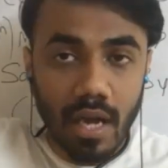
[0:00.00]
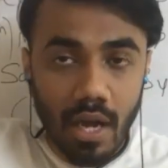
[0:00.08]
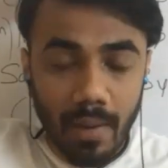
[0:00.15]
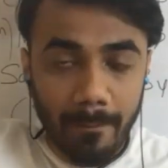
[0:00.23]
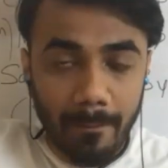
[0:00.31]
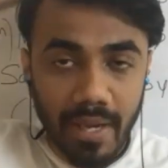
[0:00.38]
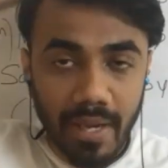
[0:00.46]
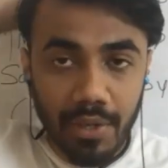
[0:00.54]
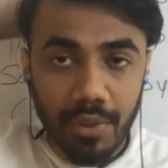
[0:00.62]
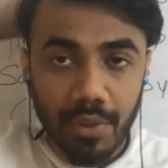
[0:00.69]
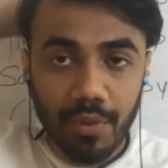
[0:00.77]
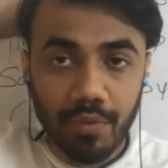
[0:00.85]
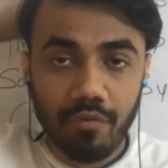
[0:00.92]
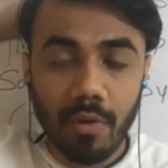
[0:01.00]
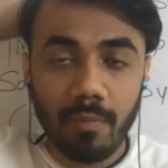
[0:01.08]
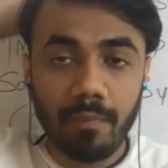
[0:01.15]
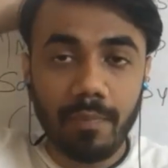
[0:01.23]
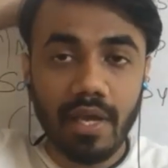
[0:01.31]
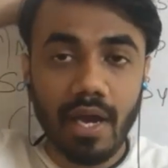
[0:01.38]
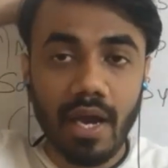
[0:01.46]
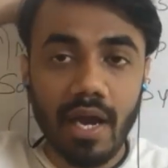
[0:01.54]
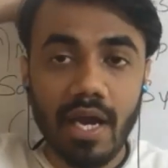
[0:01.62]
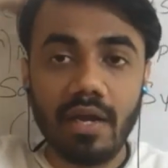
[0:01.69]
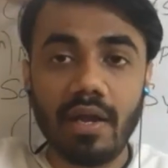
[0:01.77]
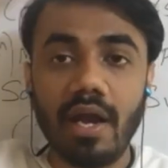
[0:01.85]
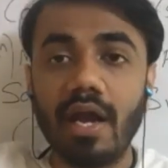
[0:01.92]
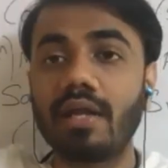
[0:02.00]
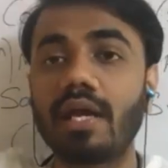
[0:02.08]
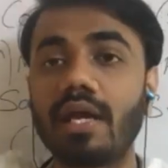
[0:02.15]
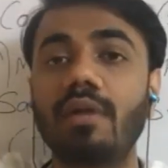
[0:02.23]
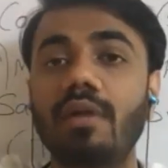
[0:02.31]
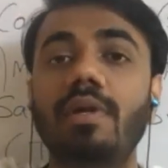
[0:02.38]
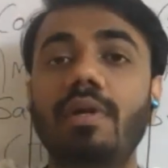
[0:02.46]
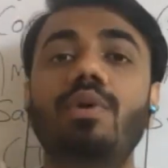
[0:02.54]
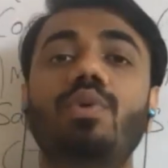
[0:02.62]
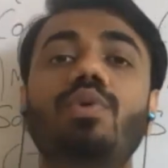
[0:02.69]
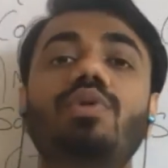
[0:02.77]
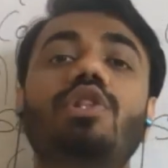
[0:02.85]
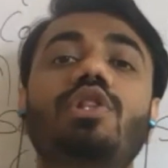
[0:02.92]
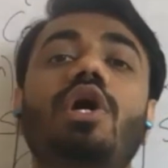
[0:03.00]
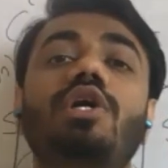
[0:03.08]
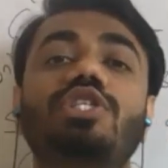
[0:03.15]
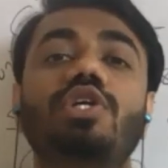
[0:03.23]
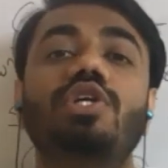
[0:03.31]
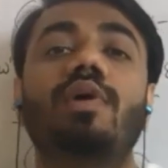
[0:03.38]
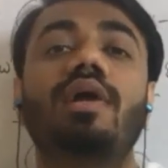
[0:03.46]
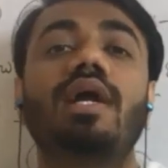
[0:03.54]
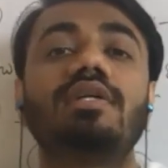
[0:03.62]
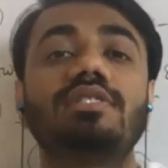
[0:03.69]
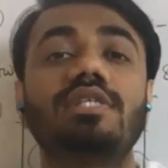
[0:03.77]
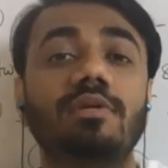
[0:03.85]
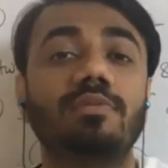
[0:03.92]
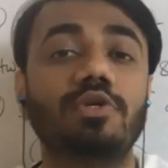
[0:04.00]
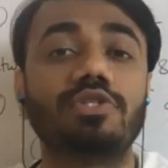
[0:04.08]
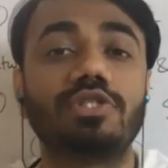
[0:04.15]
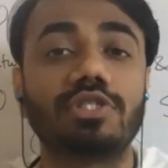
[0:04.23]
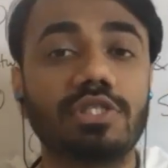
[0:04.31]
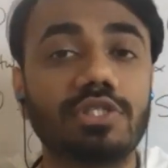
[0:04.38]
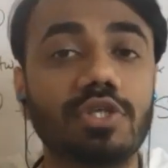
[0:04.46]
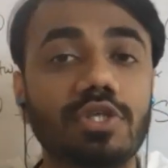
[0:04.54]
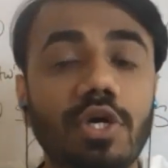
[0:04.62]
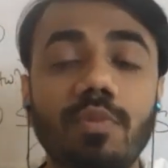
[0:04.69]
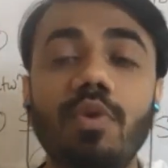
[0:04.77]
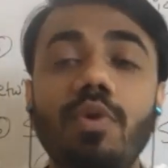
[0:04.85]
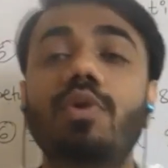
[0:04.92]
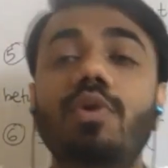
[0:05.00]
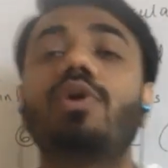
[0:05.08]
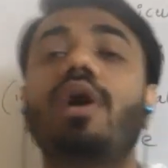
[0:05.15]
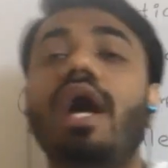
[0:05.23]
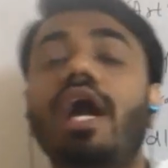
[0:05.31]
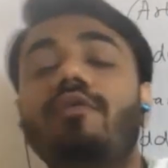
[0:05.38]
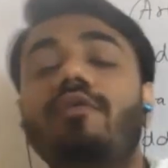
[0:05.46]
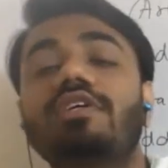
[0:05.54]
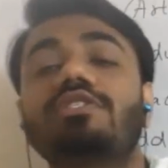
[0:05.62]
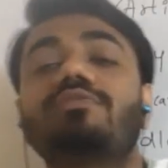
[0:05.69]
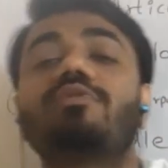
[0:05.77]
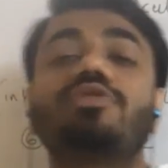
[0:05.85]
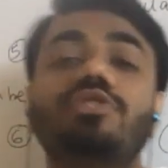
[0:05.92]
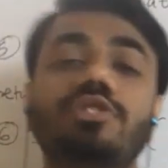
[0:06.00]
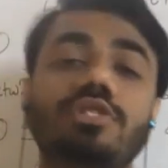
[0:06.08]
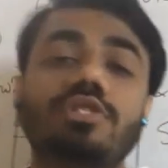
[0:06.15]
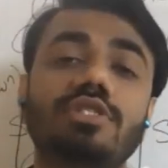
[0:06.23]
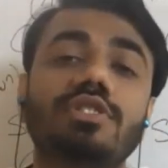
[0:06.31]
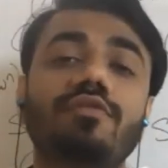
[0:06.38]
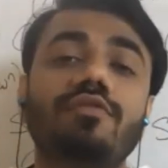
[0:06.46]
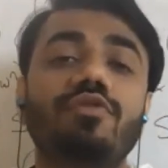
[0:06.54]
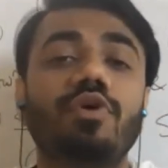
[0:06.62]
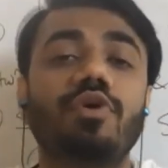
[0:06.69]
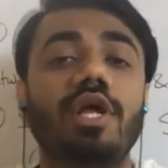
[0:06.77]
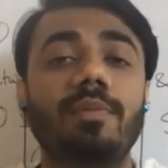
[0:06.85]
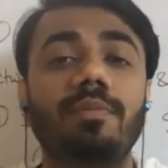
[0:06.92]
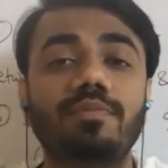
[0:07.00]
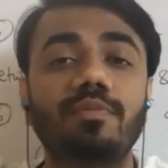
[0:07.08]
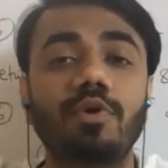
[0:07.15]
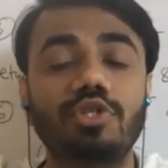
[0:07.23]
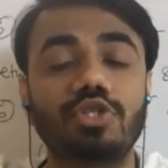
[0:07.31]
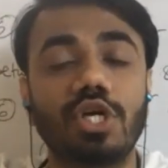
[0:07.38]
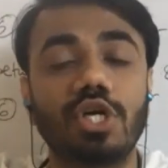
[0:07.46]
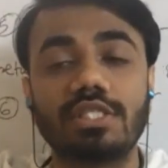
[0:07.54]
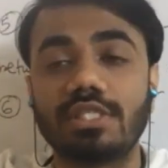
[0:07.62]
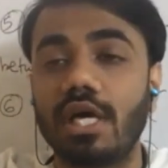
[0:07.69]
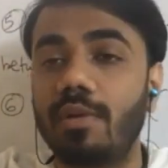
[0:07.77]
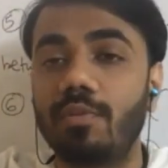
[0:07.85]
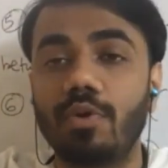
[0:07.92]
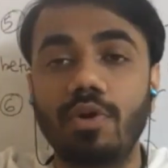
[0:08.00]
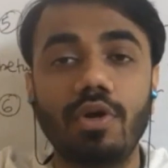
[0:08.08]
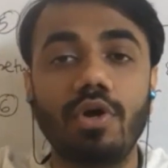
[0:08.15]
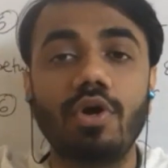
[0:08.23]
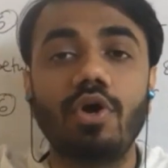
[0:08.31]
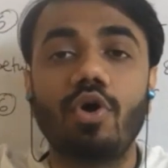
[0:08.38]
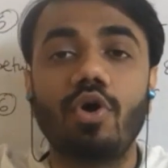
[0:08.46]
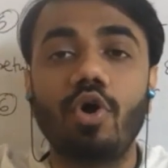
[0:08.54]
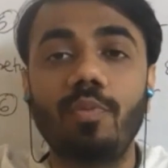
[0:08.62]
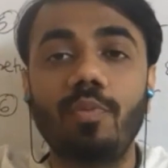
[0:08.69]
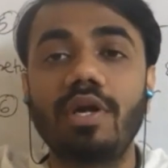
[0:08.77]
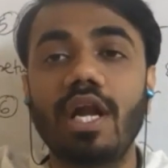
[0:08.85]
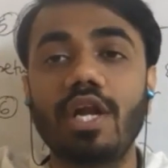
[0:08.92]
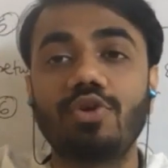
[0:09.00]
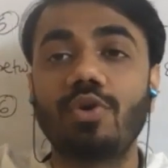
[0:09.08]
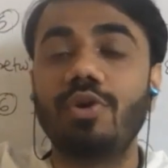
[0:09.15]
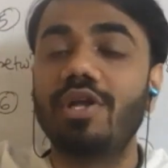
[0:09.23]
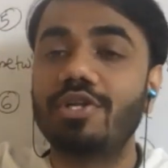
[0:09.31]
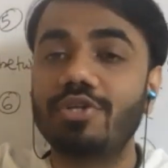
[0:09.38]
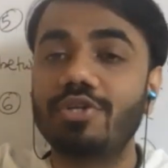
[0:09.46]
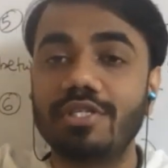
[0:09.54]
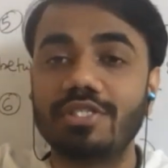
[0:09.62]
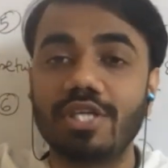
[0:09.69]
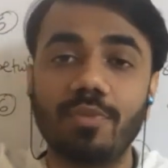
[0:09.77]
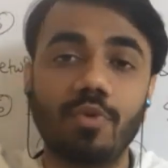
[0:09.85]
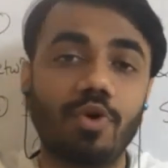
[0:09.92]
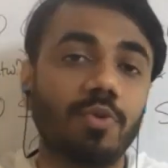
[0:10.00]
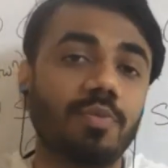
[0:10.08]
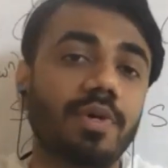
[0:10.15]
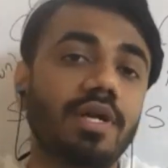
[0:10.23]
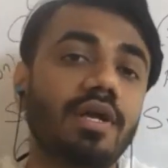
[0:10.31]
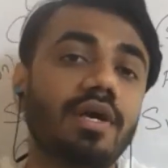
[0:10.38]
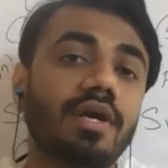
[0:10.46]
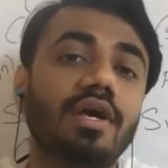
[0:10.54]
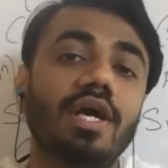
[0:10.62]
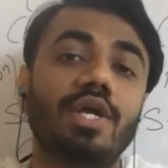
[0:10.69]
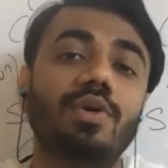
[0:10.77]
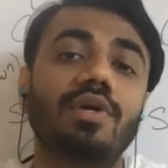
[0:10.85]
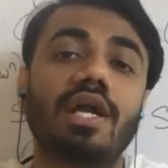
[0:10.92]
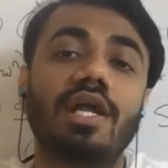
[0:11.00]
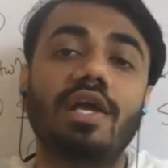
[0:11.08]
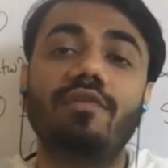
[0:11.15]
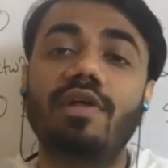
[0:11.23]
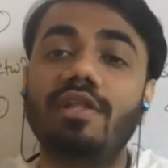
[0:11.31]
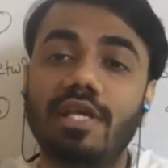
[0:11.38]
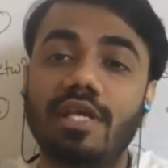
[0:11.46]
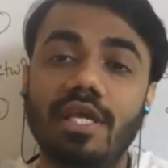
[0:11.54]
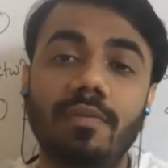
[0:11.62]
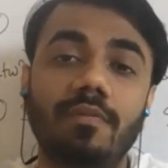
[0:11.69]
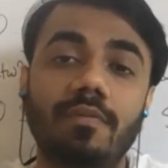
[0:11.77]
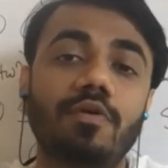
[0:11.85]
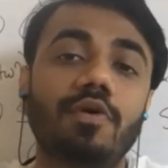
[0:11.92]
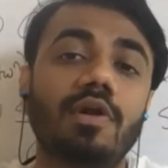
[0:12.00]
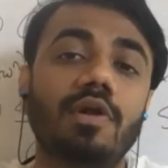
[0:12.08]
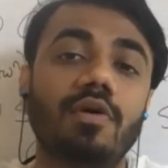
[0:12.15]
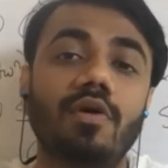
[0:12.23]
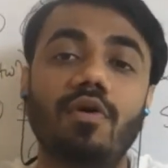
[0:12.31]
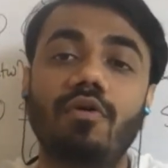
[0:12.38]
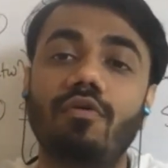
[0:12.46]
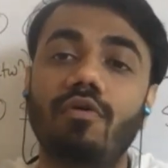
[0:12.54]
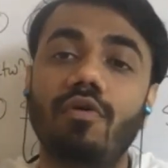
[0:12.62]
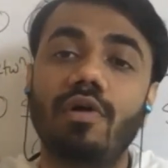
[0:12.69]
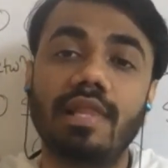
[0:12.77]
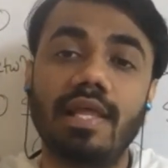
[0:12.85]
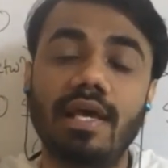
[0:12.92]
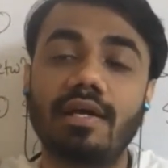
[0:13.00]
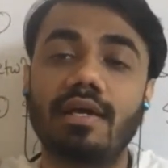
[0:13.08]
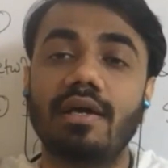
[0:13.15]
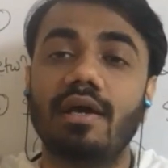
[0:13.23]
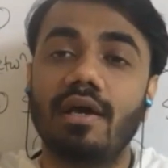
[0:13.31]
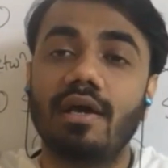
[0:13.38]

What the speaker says: a big toe from behind and can be do the Lord Shiva dancing postures or more advanced postures. If your hip bone joints are more open and shoulder joints are more open, you can even keep your leg